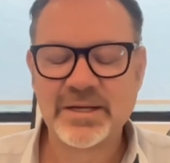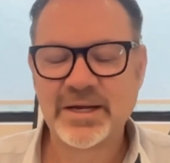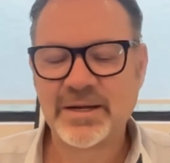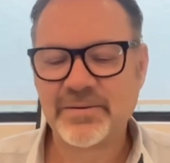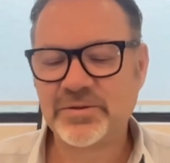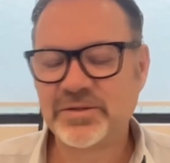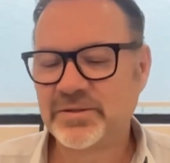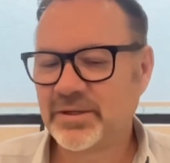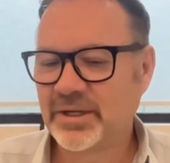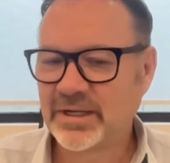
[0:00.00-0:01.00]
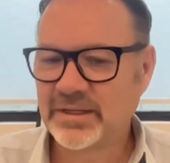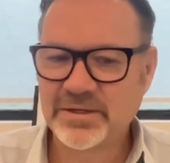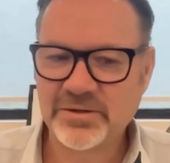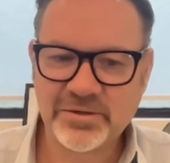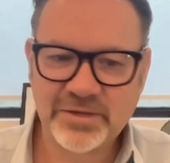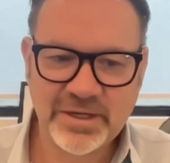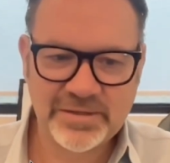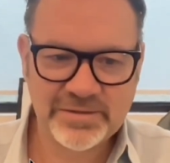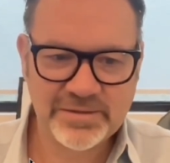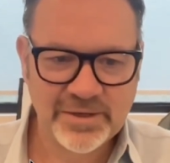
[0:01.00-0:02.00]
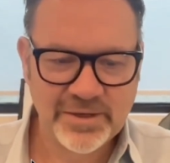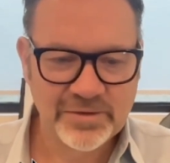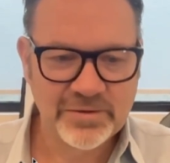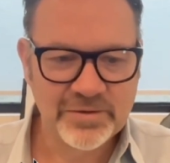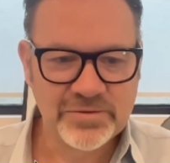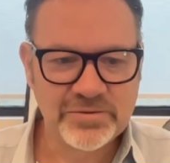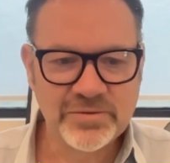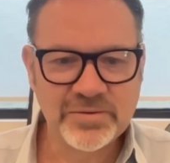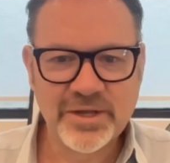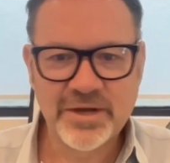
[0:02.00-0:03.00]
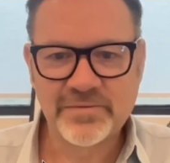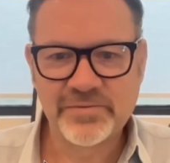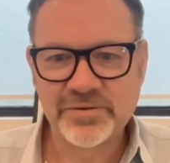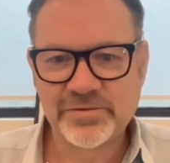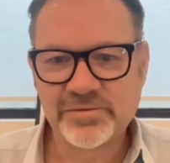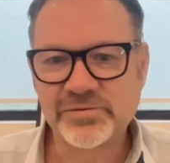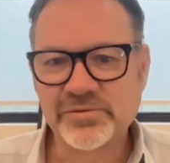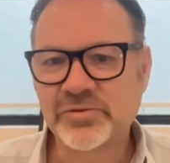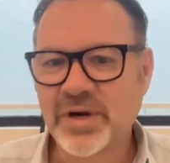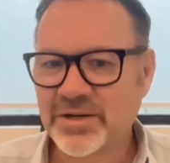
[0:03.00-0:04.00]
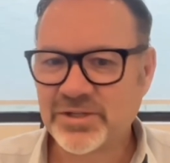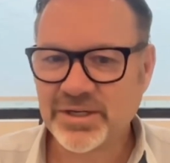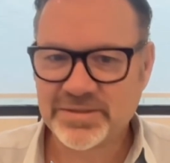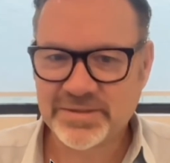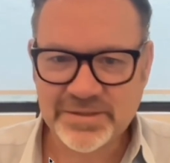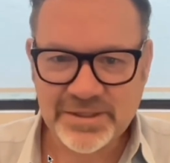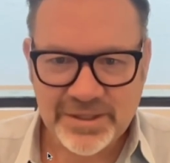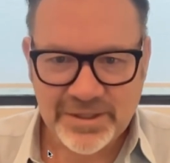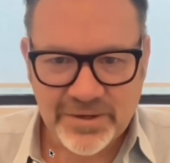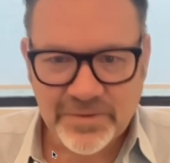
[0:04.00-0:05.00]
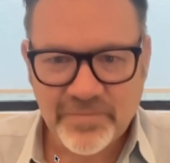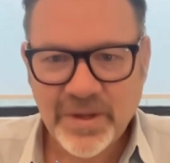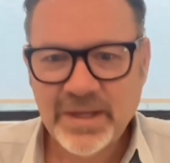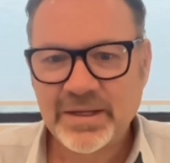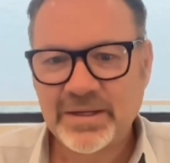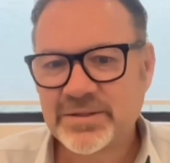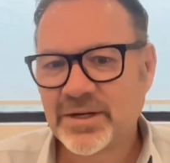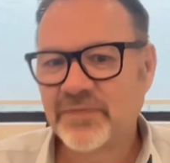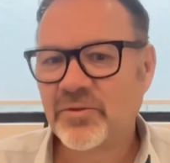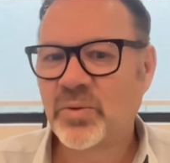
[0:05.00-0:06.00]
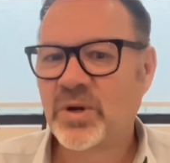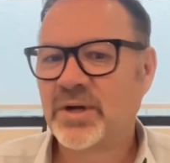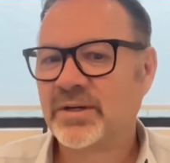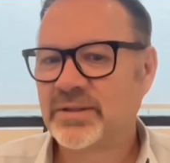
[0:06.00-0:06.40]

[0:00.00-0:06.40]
I think in your case, bureaus, you do a lot of your strategy as a CEO inside of the product.